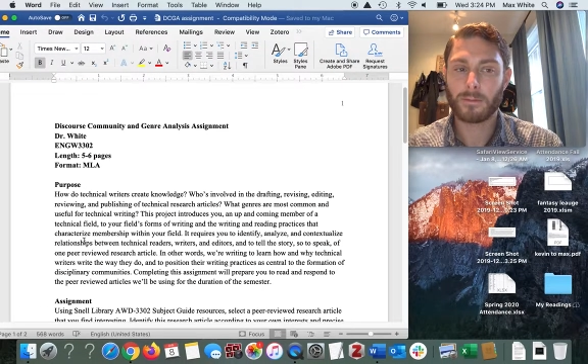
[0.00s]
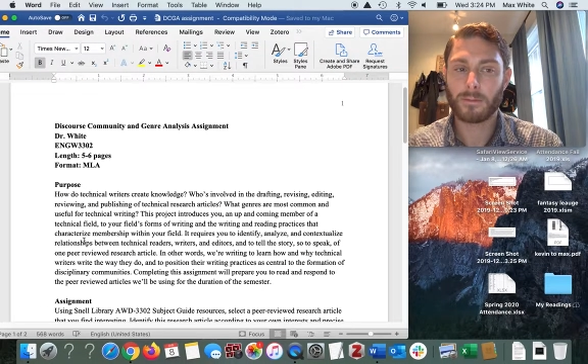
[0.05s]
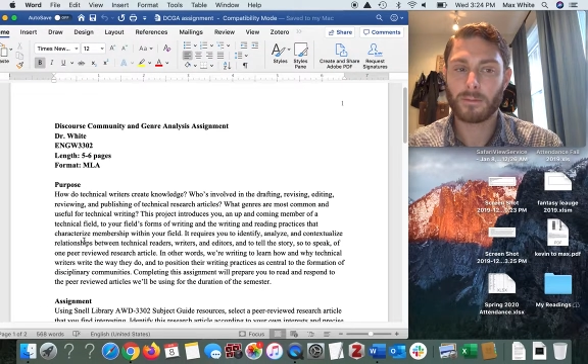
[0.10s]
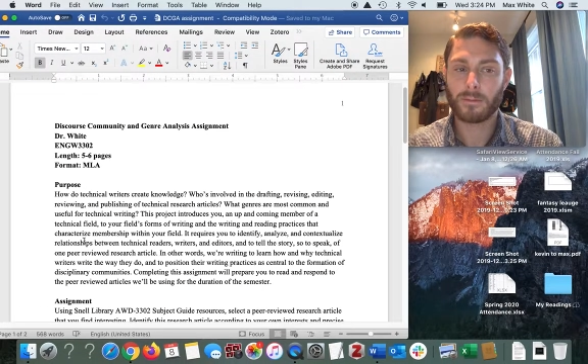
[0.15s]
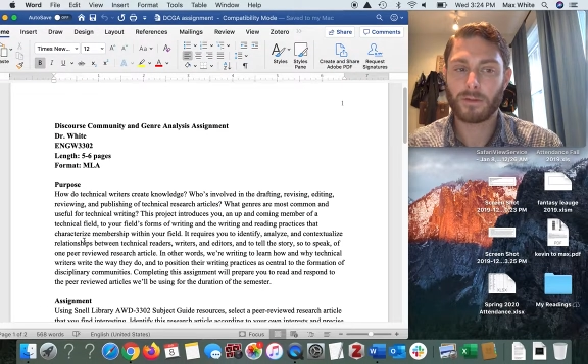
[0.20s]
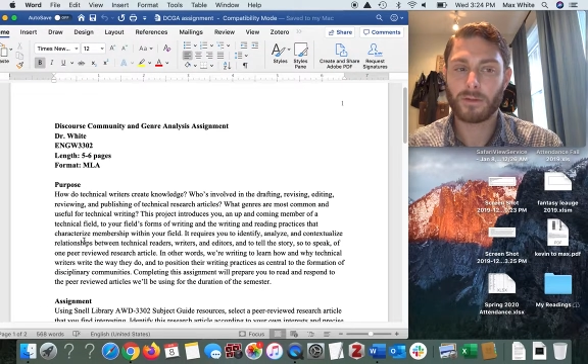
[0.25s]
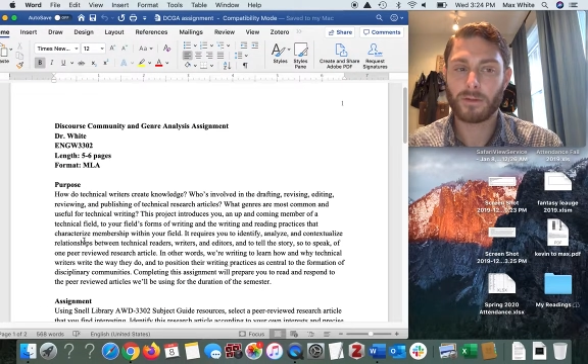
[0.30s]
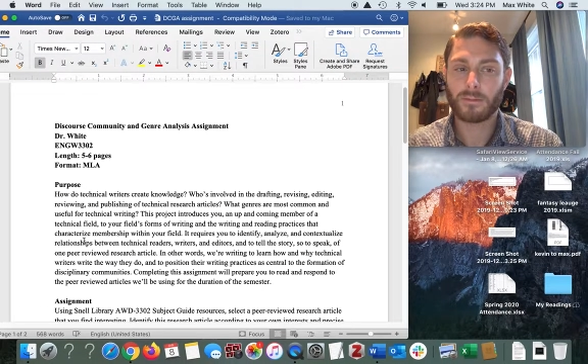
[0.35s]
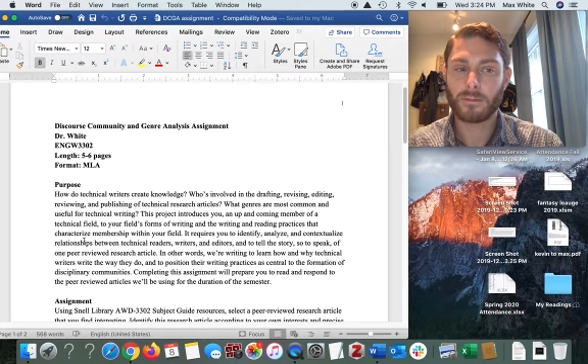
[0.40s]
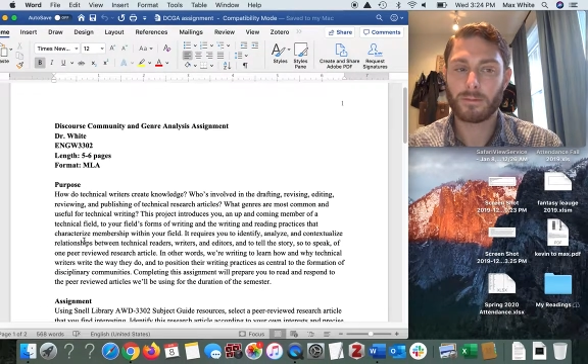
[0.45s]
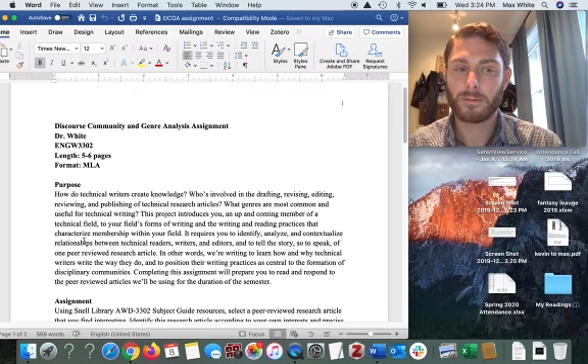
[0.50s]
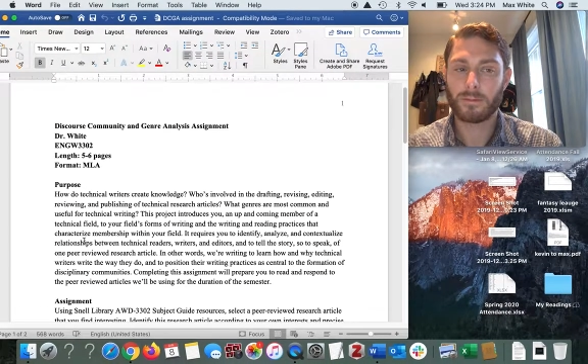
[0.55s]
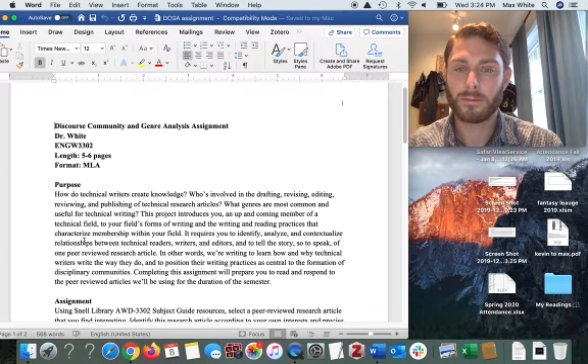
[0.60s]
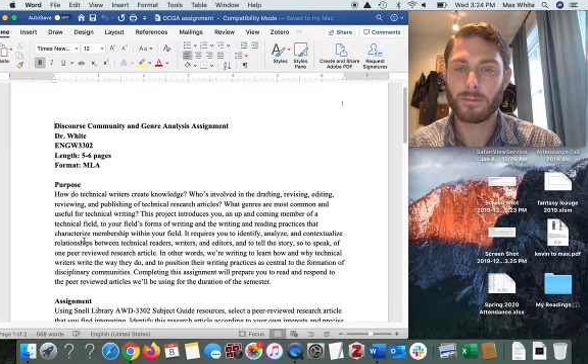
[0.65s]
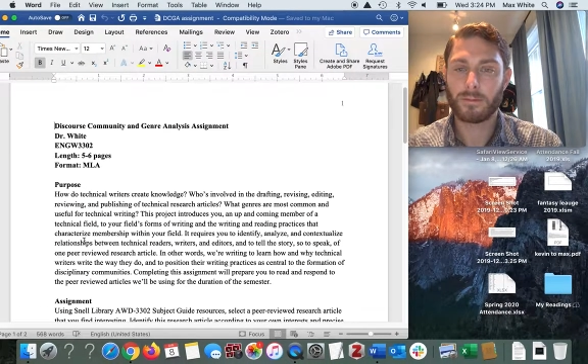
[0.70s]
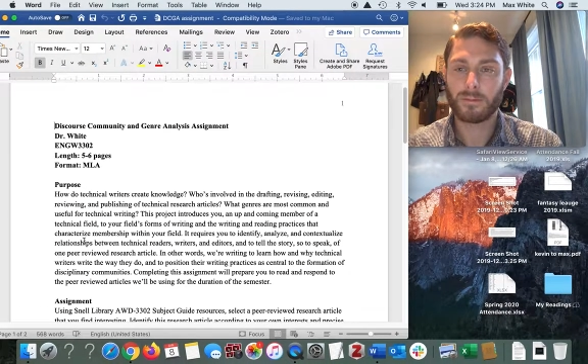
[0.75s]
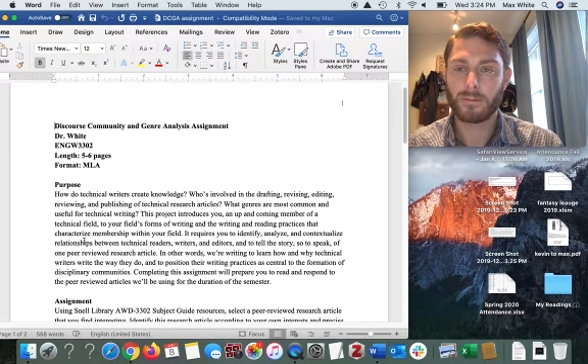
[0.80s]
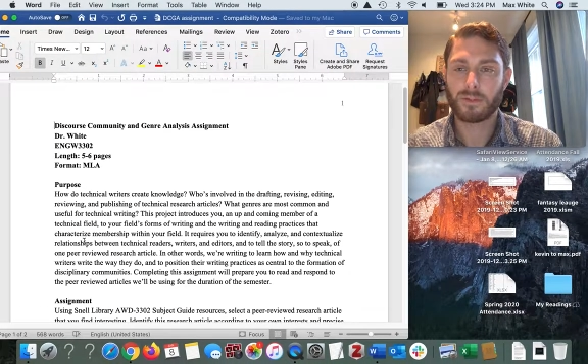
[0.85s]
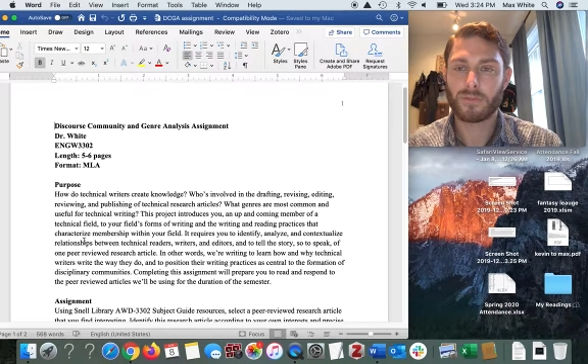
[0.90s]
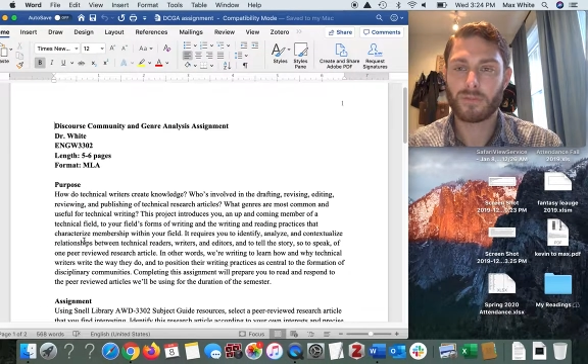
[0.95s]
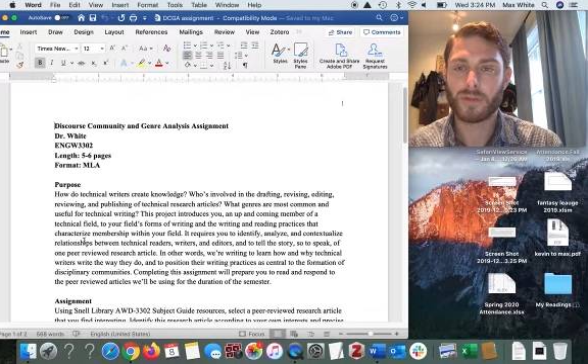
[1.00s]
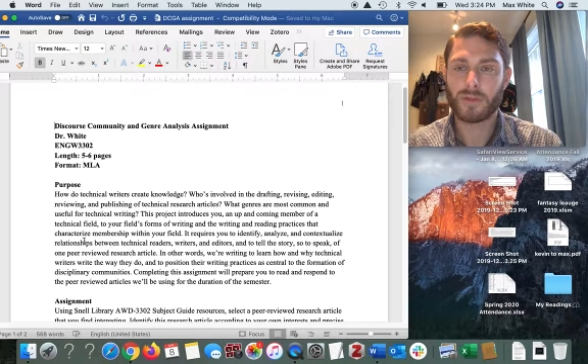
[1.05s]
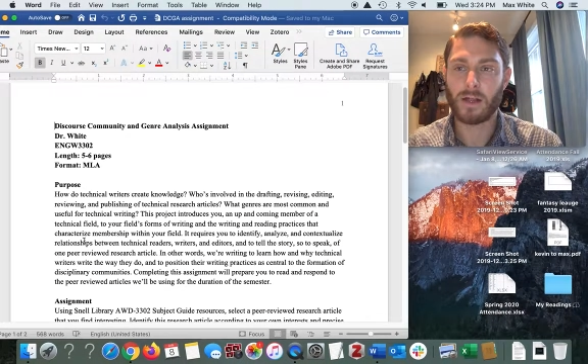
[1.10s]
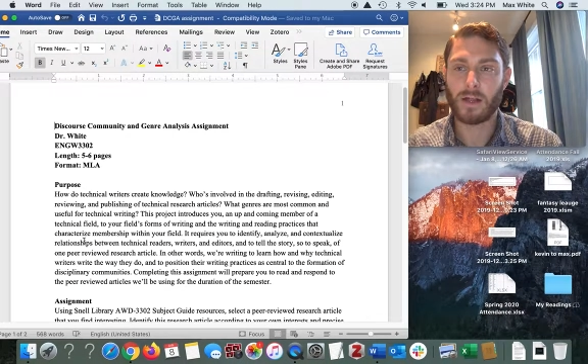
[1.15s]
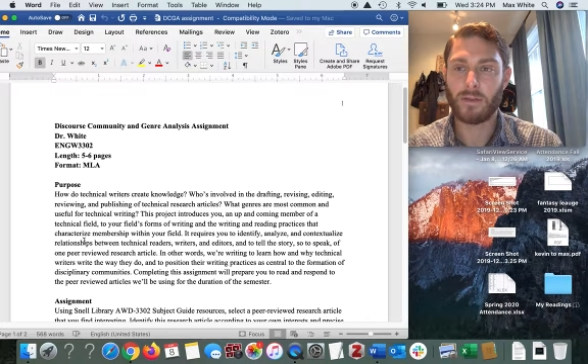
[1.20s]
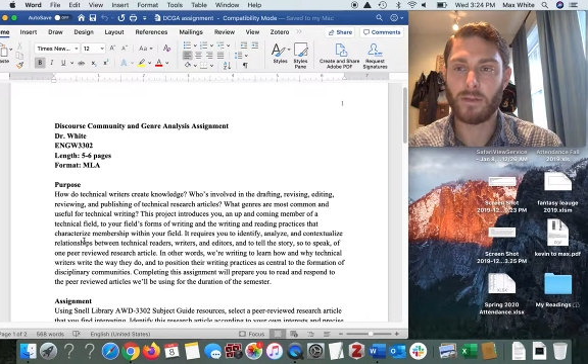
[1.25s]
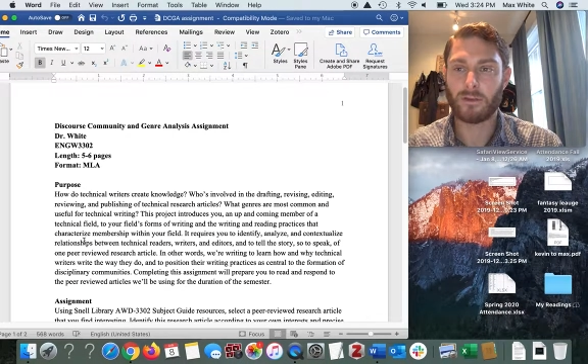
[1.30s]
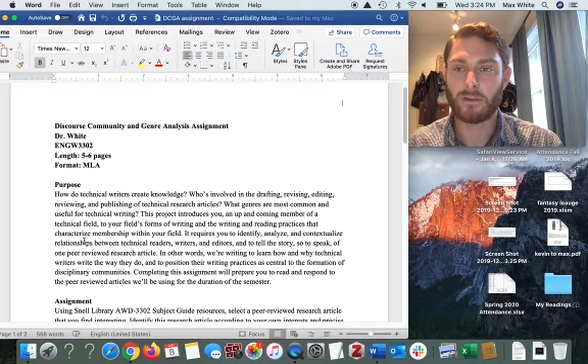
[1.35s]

So just follow the